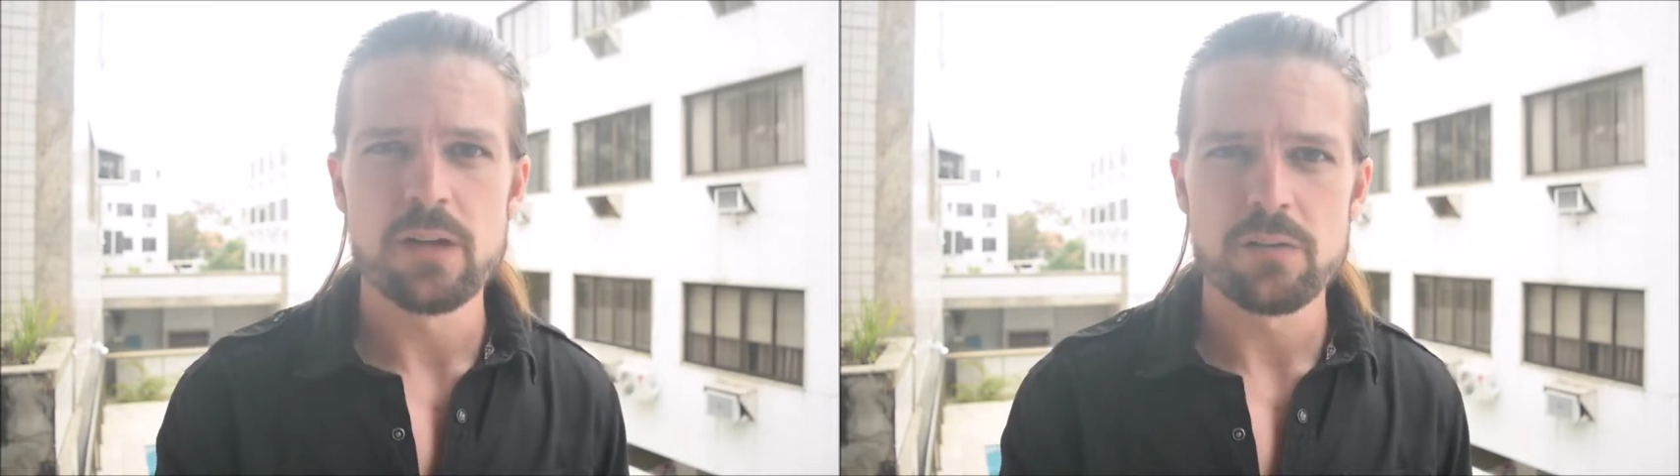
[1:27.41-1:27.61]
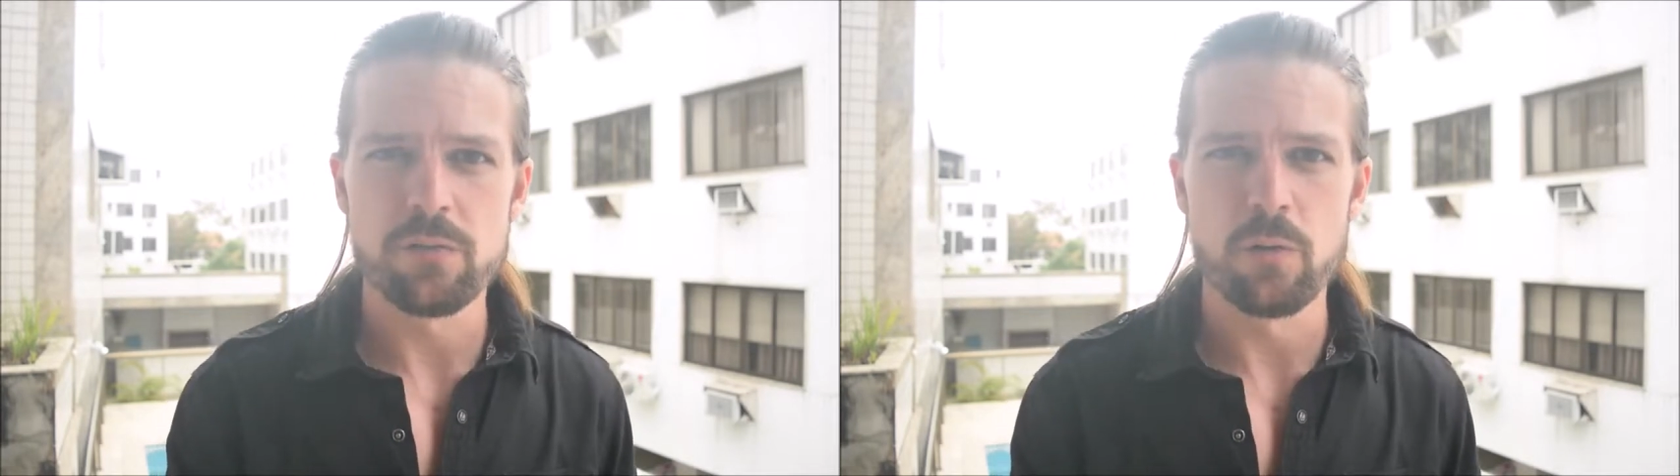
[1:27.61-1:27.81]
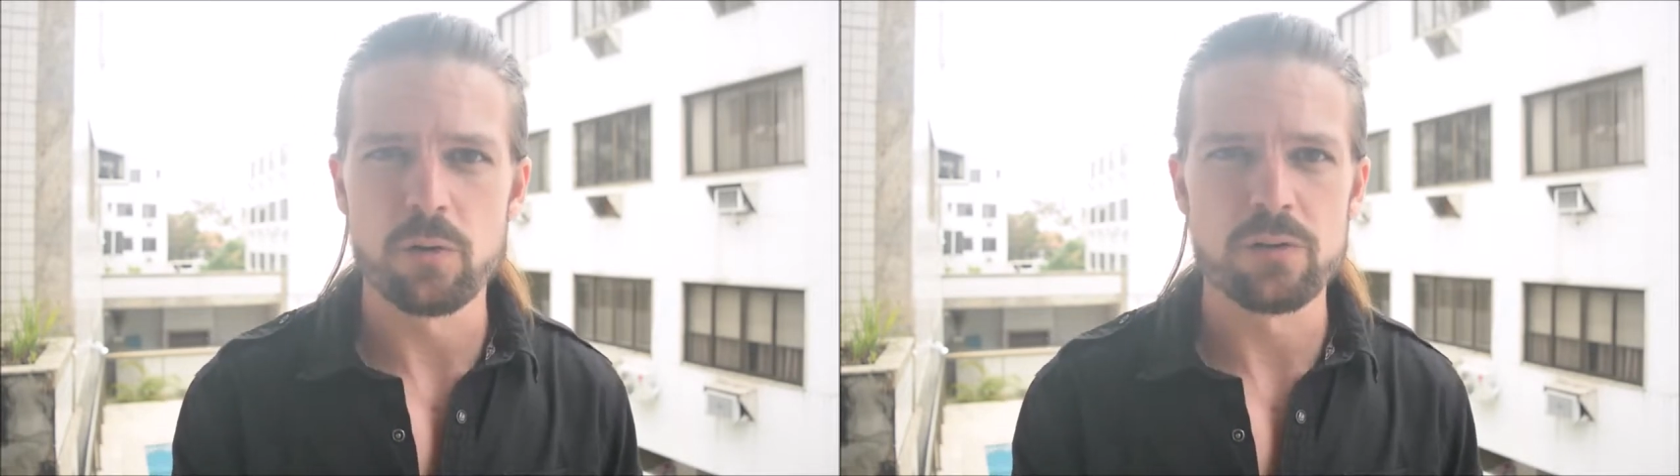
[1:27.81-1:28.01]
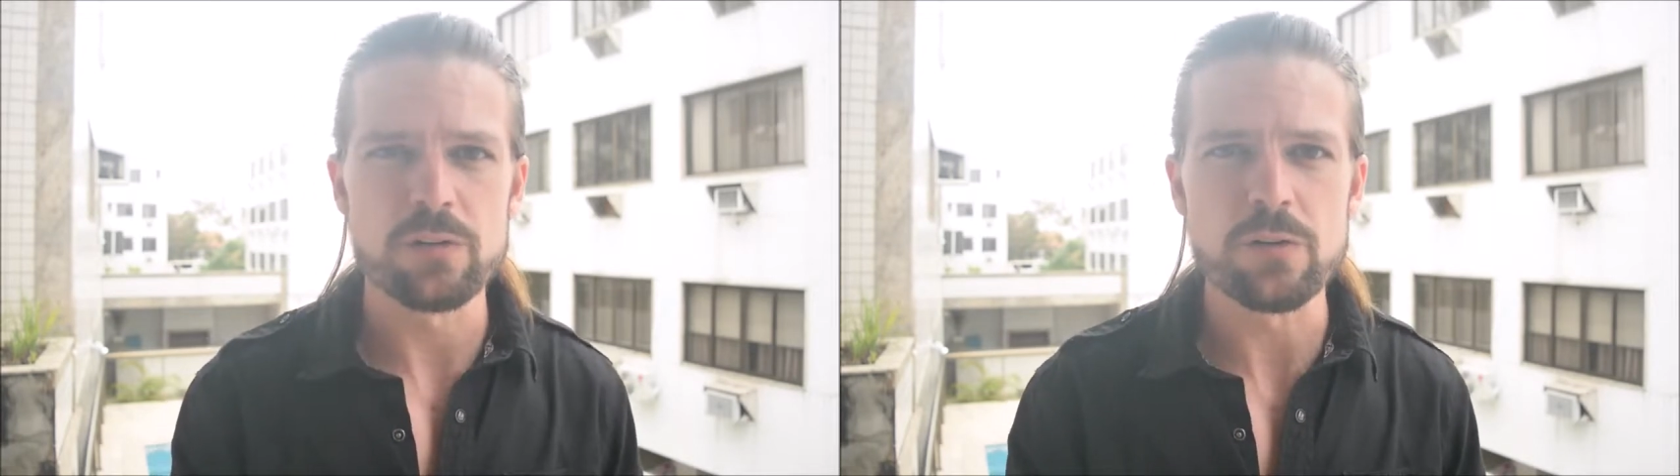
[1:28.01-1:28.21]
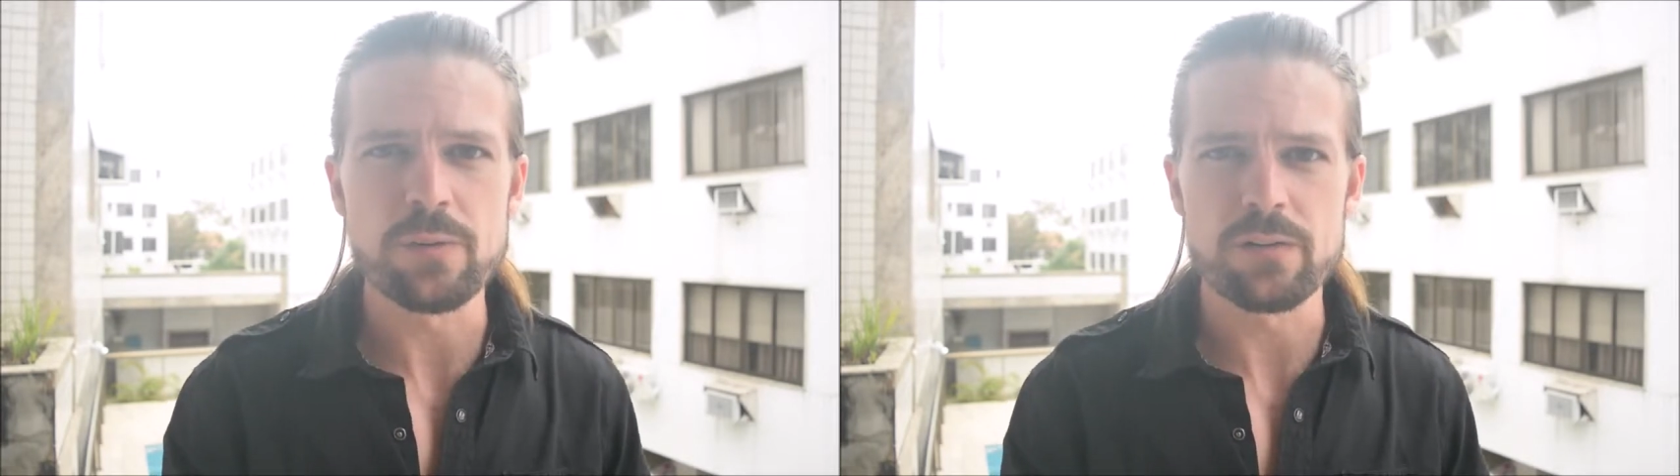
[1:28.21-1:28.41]
for
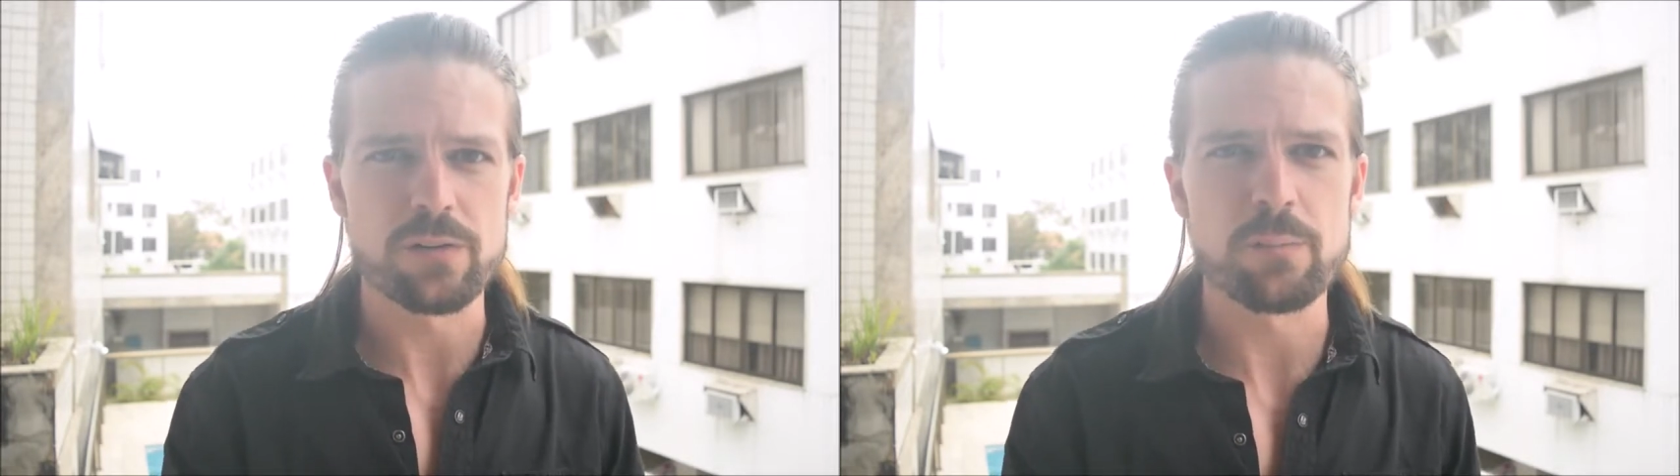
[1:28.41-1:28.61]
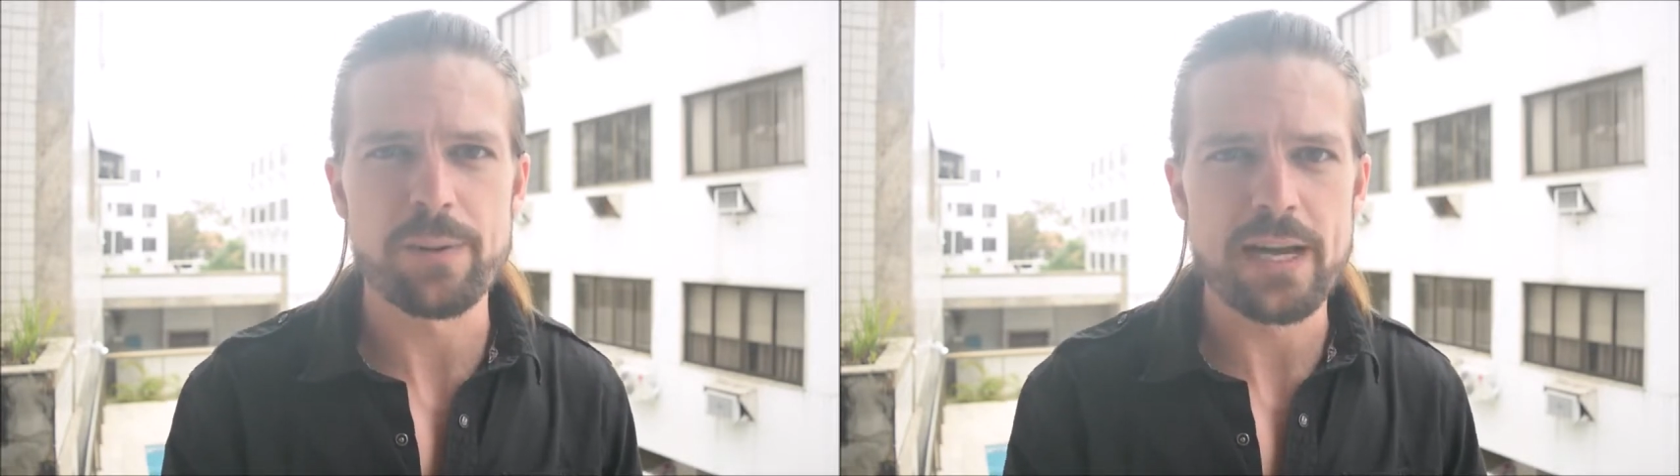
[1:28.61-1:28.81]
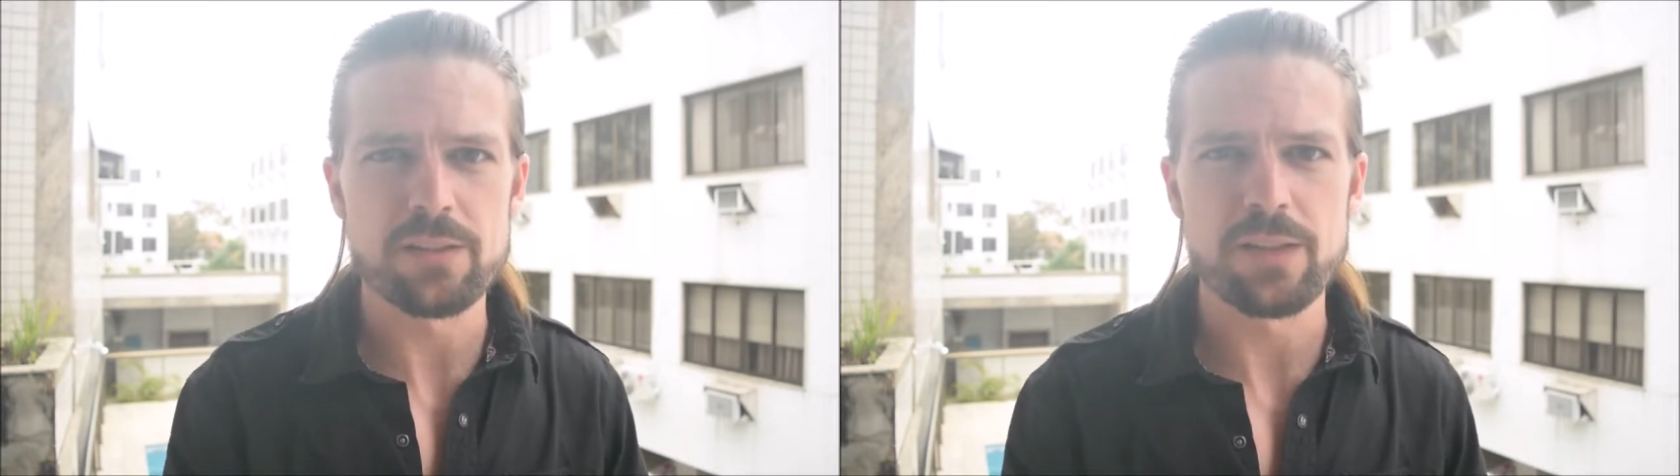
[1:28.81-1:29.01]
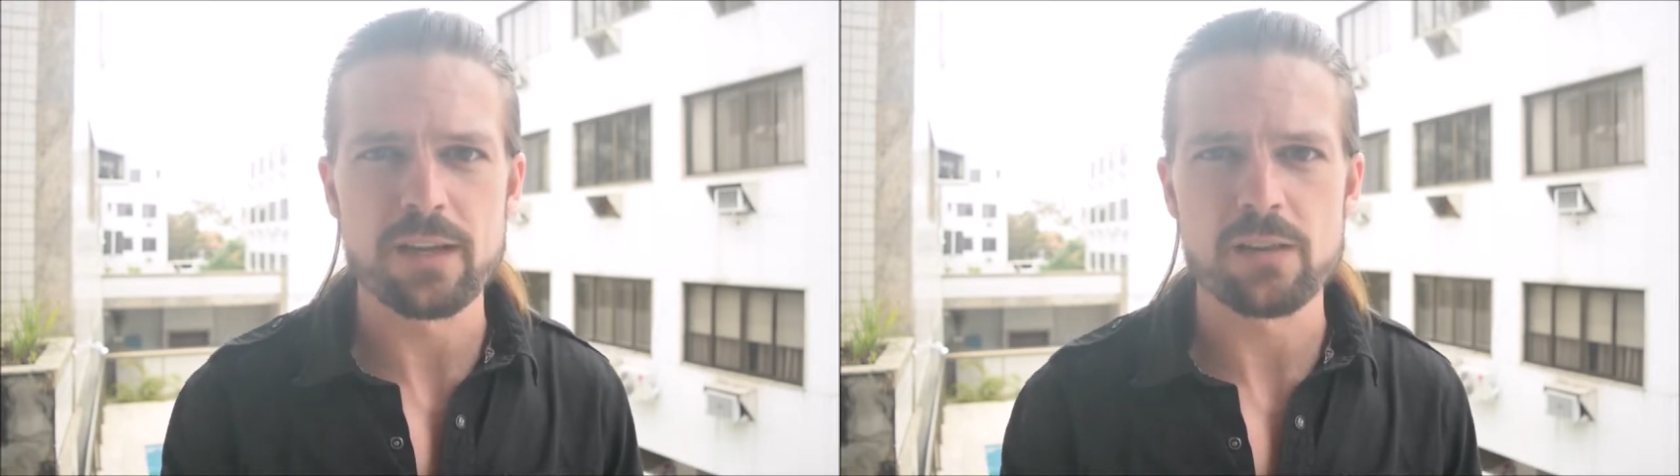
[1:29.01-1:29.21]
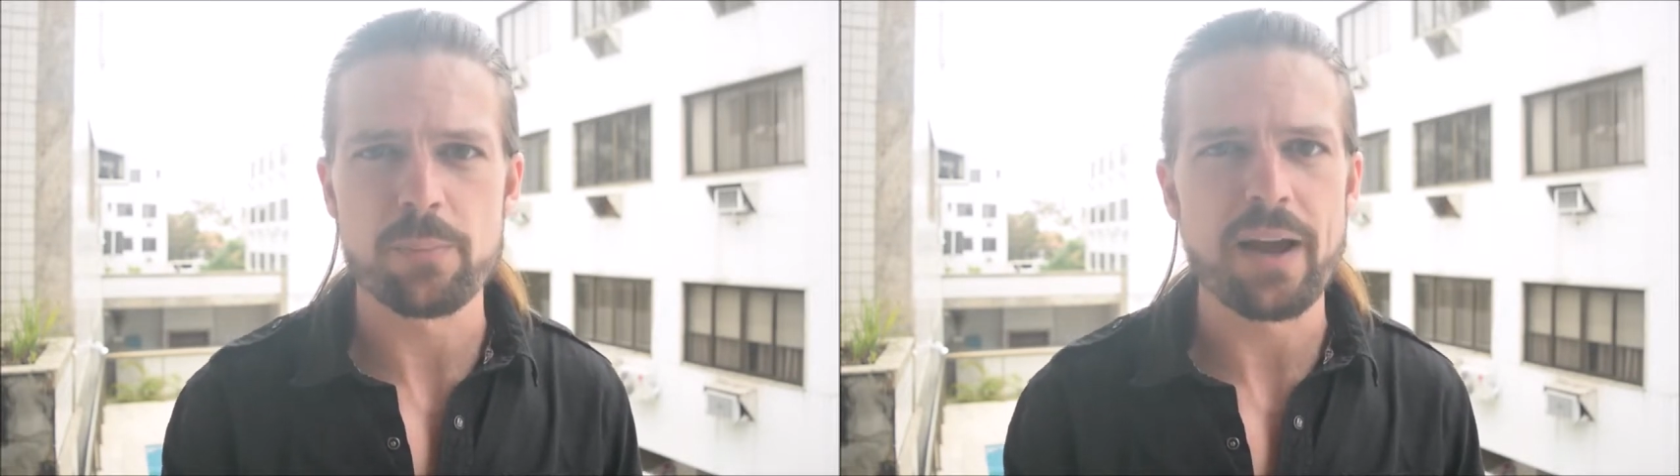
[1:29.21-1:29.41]
doing some bad thing
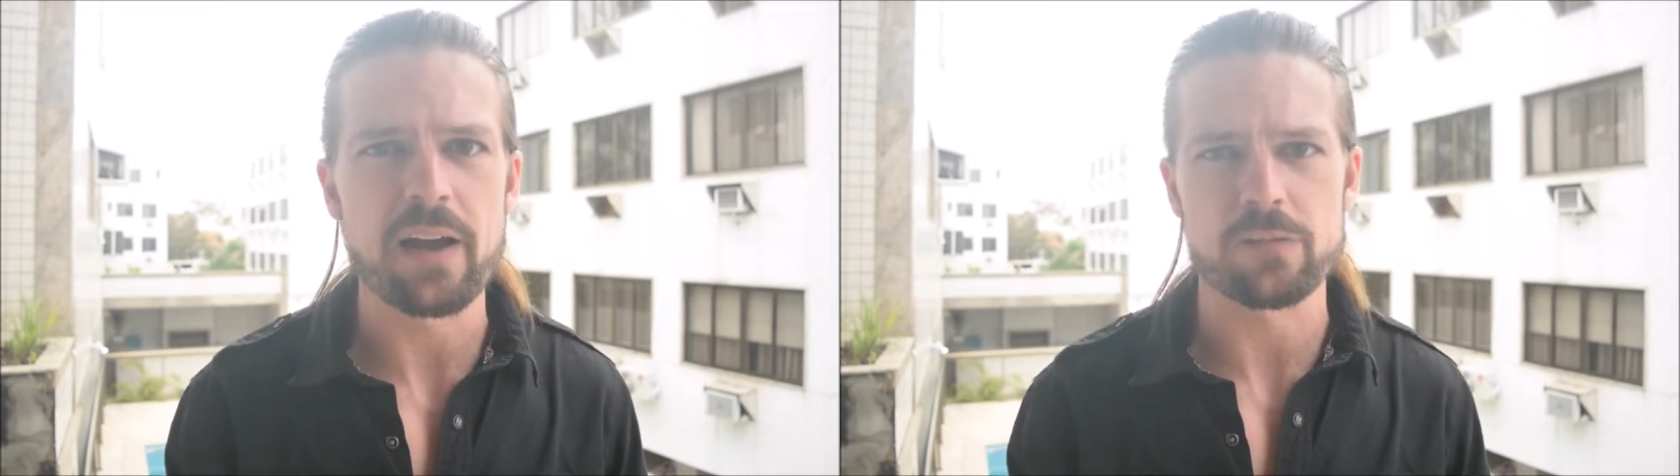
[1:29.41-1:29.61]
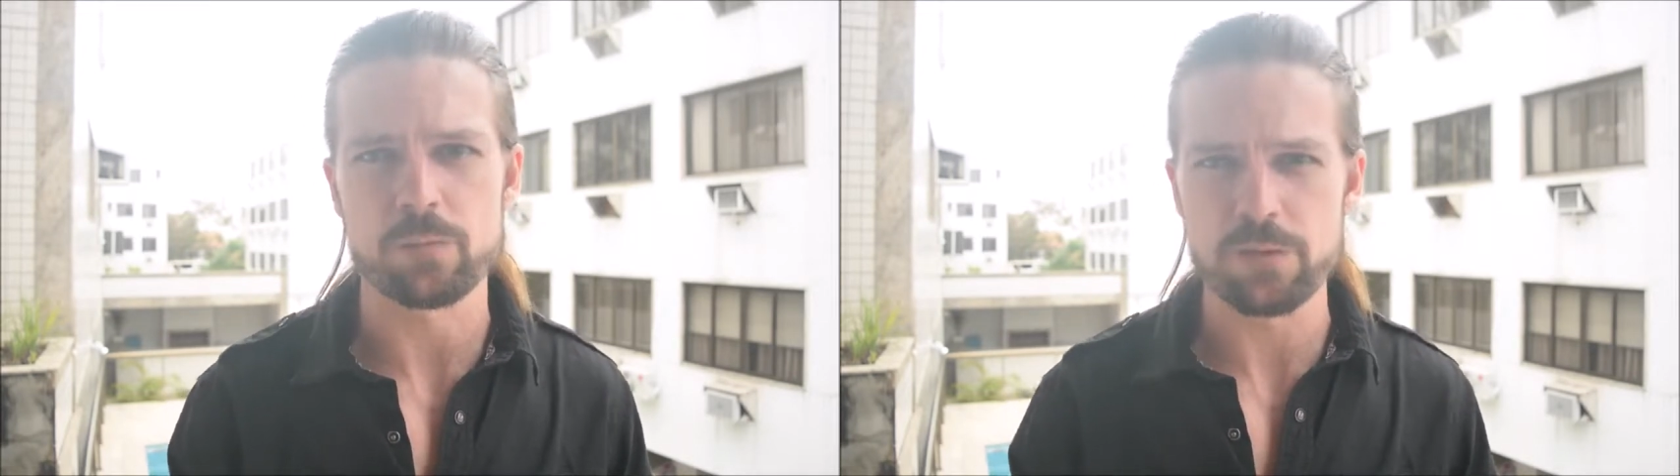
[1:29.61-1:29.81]
in the past,